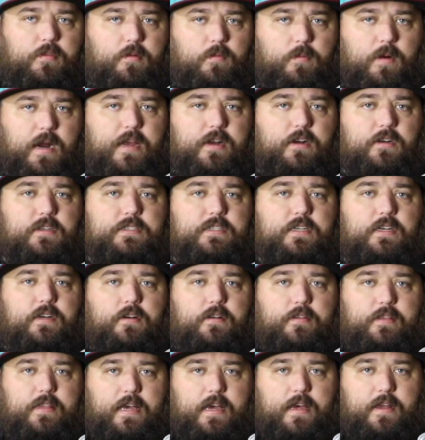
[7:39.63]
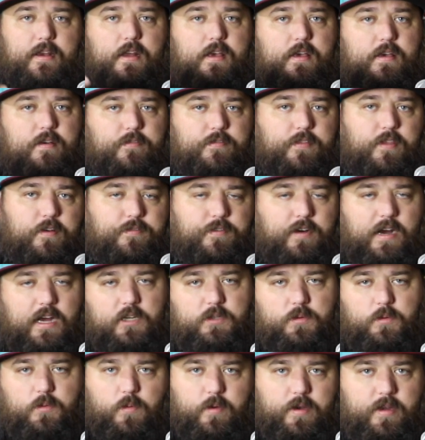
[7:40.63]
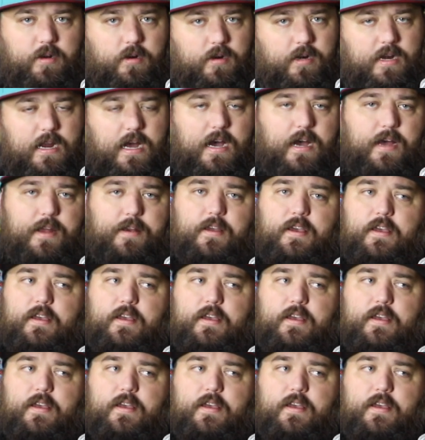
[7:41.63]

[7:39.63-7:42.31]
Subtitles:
the writers here that the Flash would win or not?